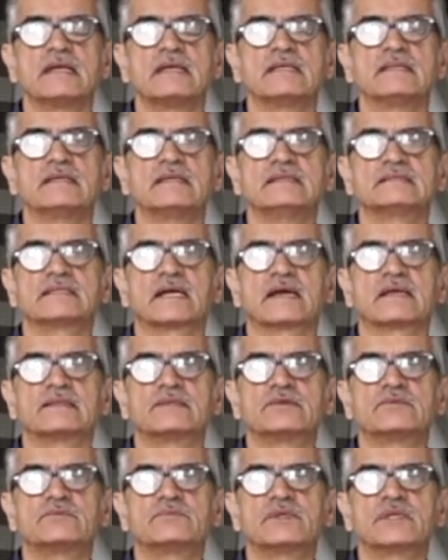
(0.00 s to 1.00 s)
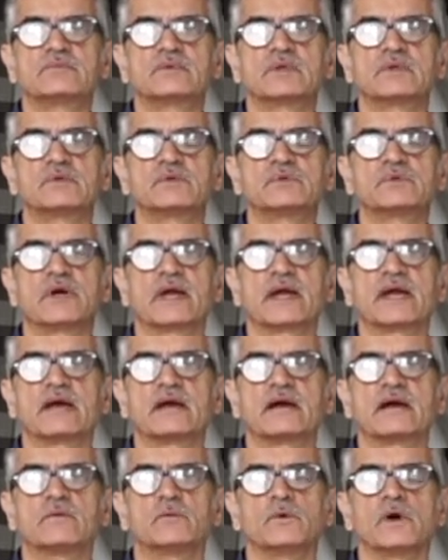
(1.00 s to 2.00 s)
These are the people who
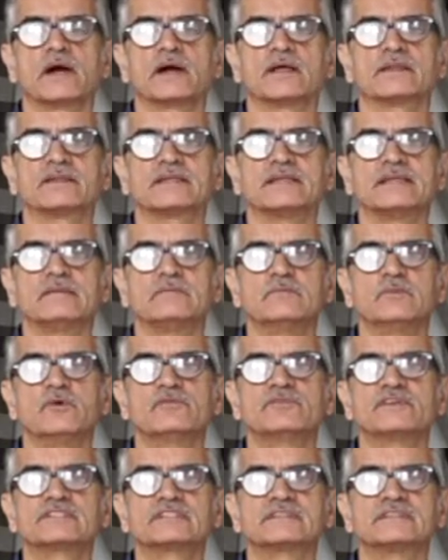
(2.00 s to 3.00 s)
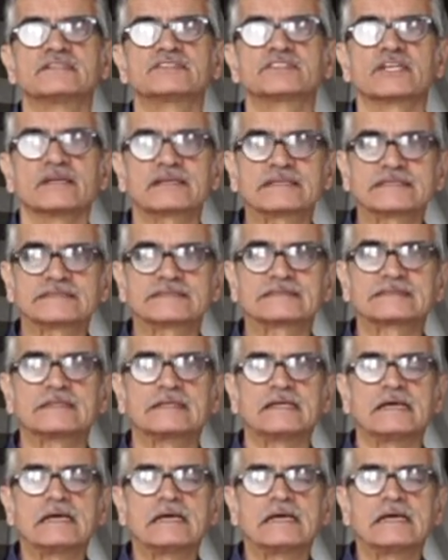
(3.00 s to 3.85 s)
are the movers and the shakers